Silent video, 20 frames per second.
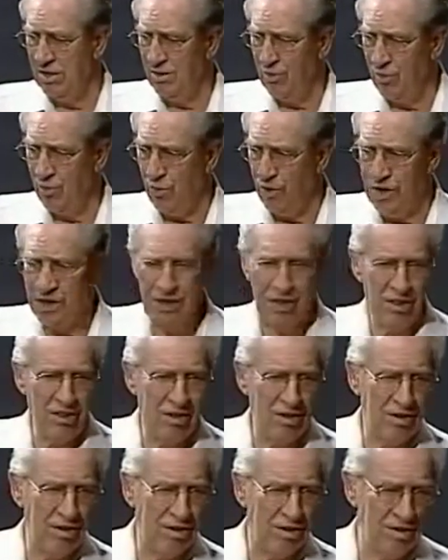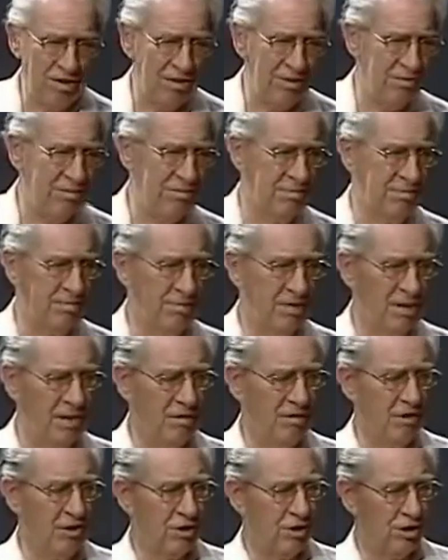1/3
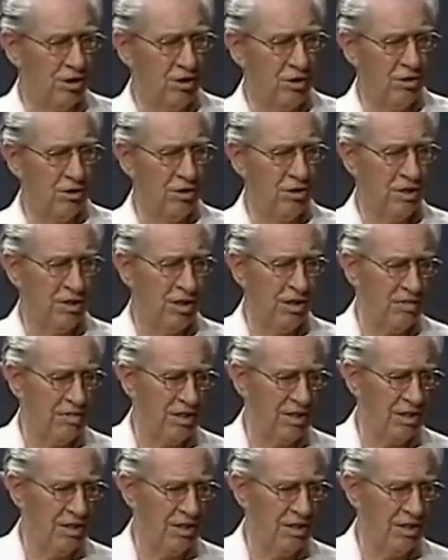of the Jews living